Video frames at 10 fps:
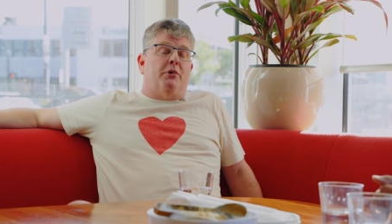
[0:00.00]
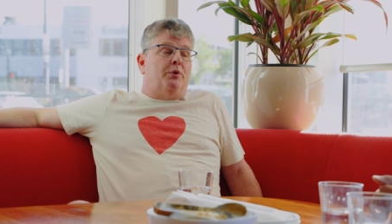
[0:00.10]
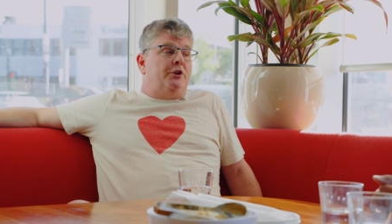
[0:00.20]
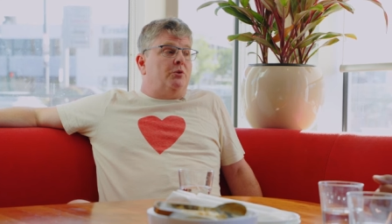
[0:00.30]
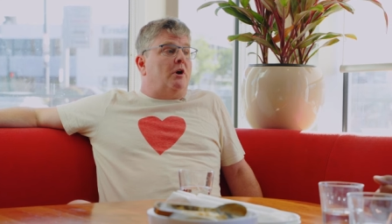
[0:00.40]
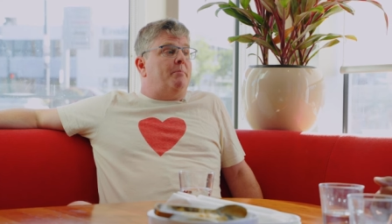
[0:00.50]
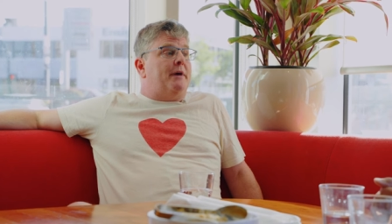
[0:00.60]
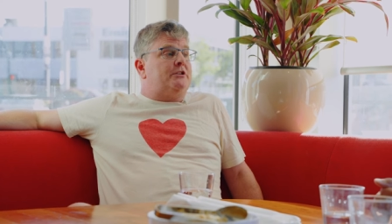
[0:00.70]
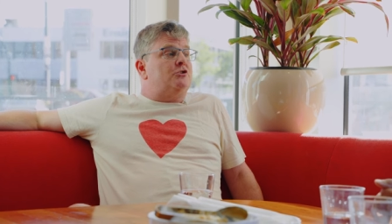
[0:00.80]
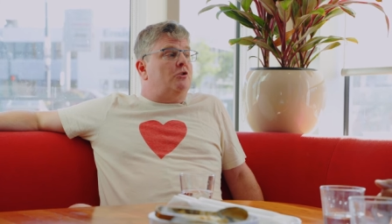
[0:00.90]
But we do our
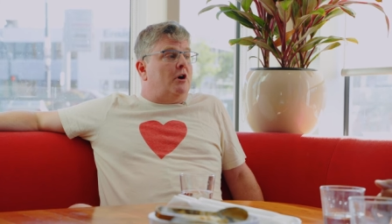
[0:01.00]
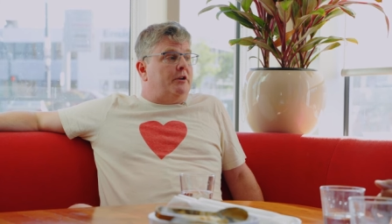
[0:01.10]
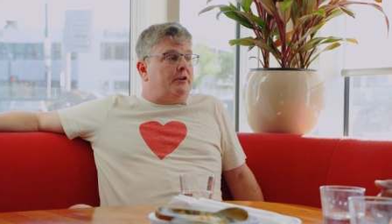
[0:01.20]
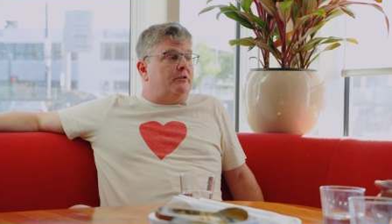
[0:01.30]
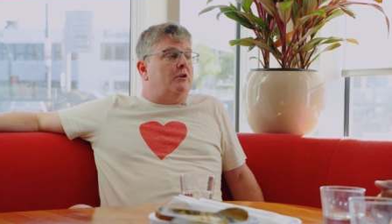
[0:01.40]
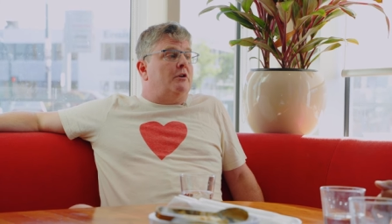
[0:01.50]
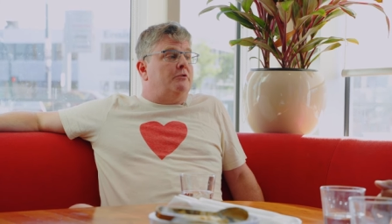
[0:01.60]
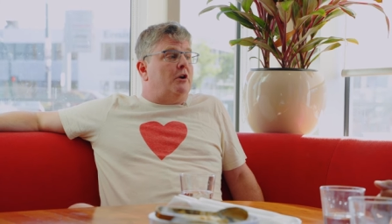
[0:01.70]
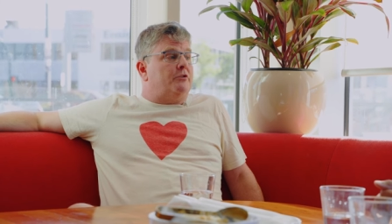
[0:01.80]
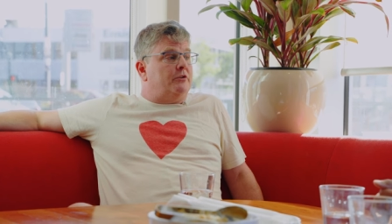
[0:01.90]
best not to, not
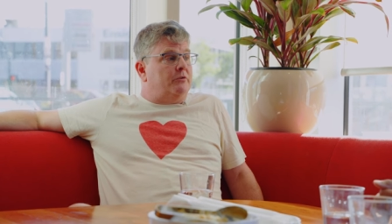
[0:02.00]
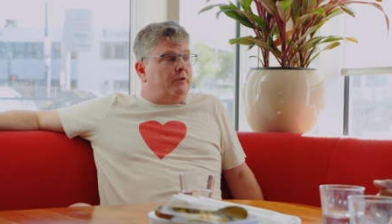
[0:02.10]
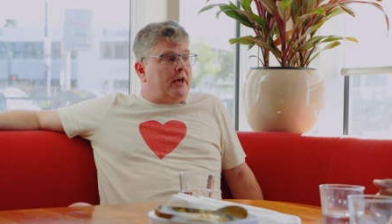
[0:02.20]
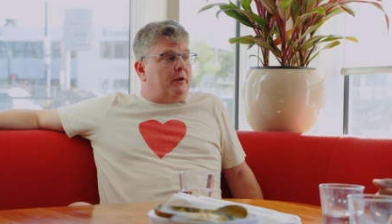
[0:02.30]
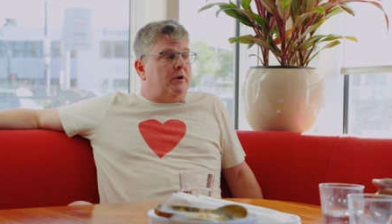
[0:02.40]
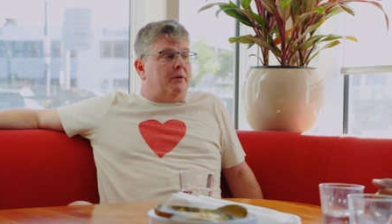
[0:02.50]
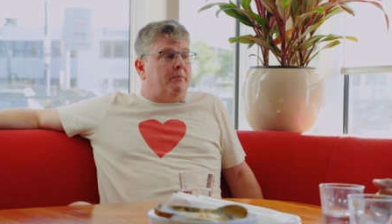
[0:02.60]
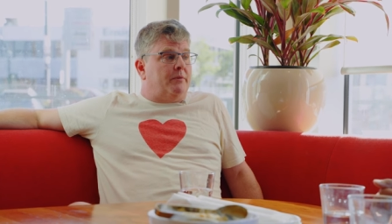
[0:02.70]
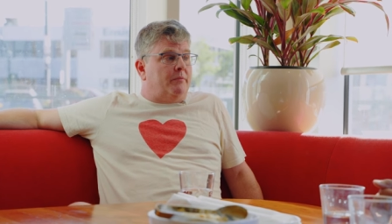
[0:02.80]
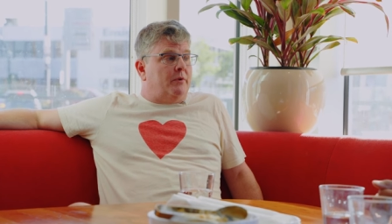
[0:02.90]
not to do that. We,
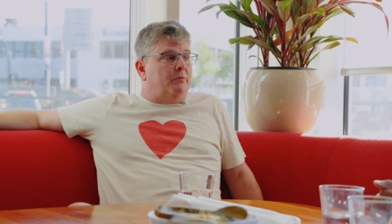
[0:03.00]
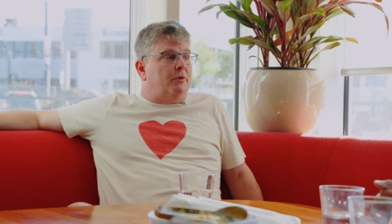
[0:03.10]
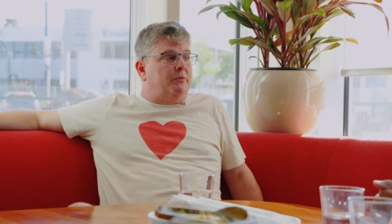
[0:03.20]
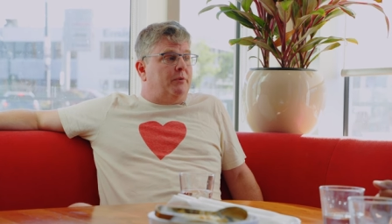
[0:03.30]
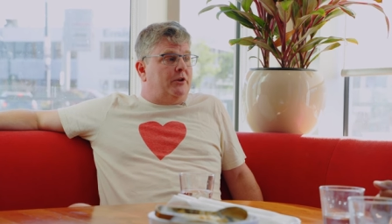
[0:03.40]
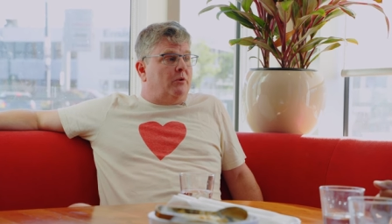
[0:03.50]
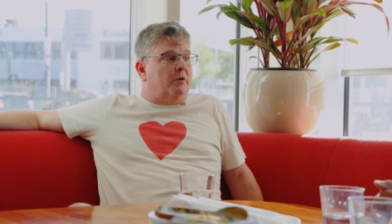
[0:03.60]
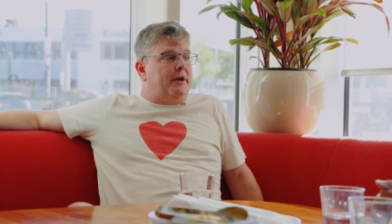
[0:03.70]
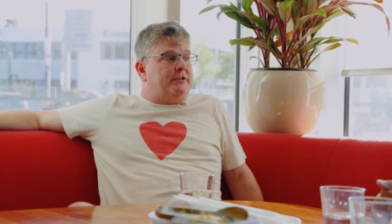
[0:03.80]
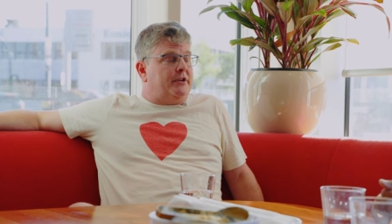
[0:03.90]
right. we, we we do
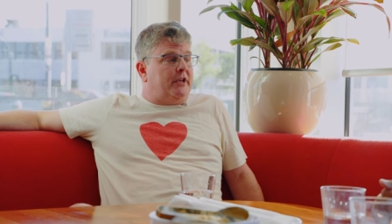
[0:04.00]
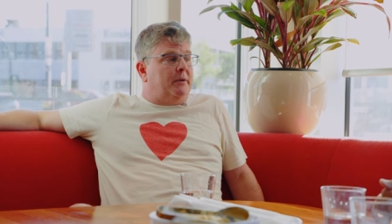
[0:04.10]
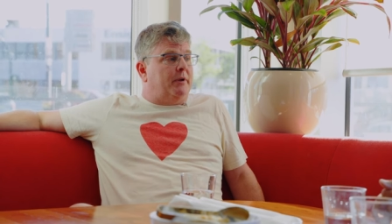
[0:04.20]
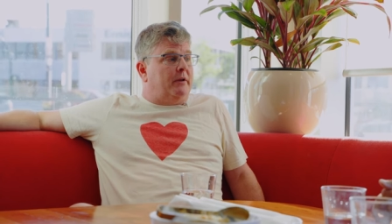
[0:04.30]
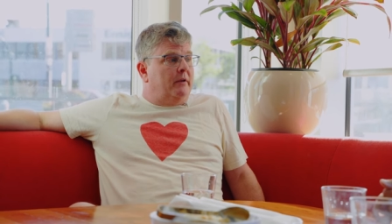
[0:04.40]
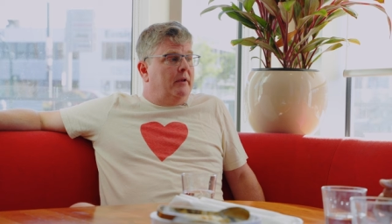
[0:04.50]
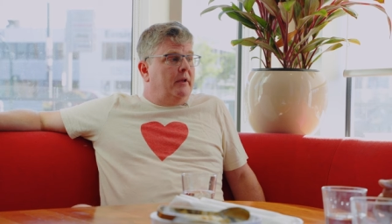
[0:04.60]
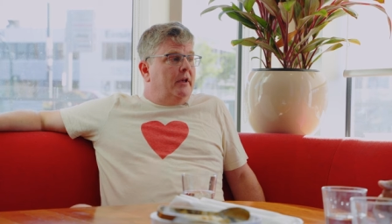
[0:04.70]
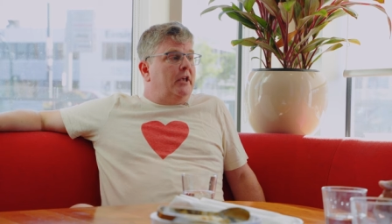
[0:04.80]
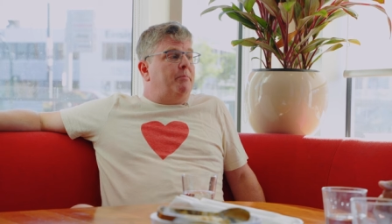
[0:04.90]
our best to keep it
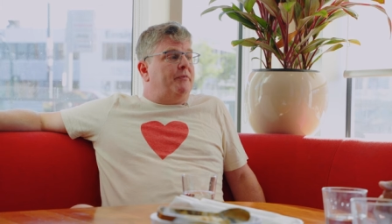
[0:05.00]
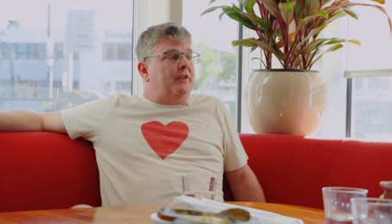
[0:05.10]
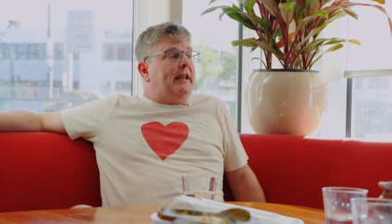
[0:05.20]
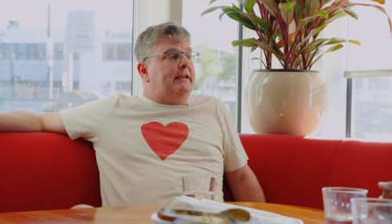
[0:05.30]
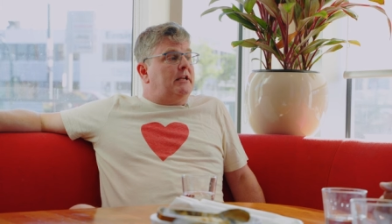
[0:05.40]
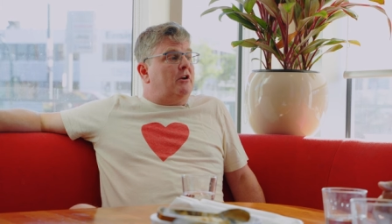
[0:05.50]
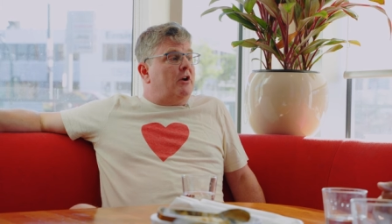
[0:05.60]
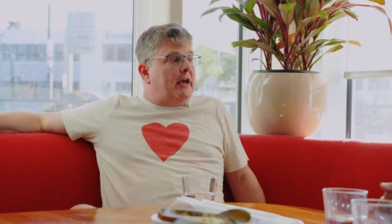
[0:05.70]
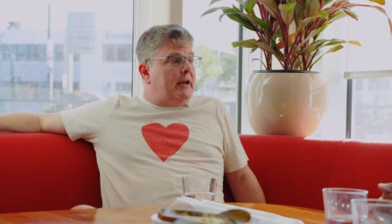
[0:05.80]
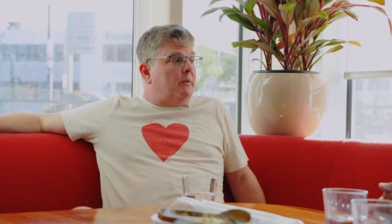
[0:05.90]
keep the days under nine